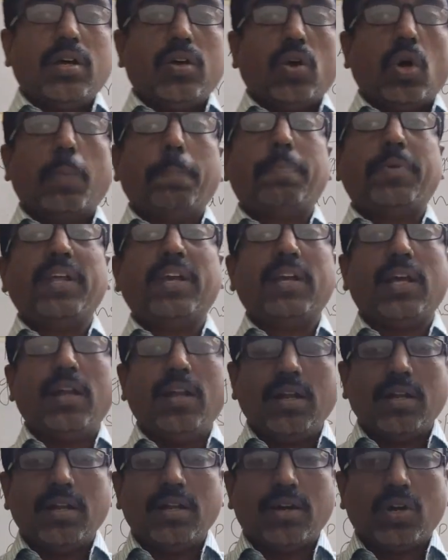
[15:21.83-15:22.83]

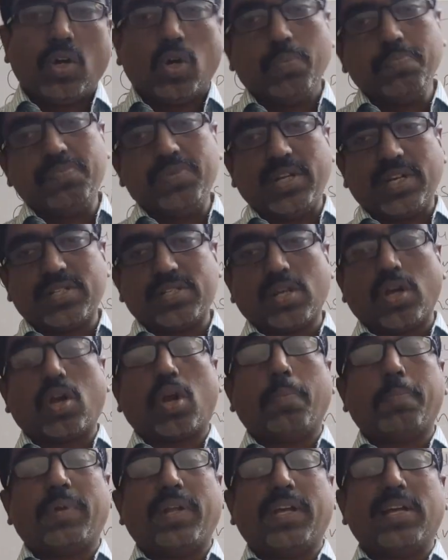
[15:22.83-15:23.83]
optical objects or
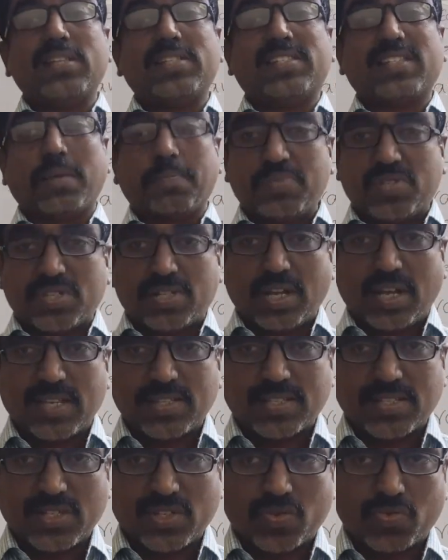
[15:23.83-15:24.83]
optical
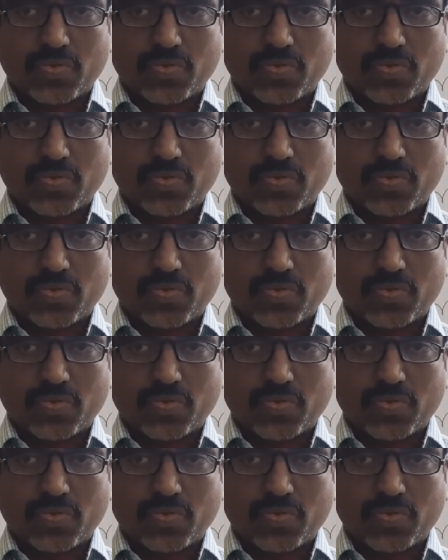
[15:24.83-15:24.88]
substances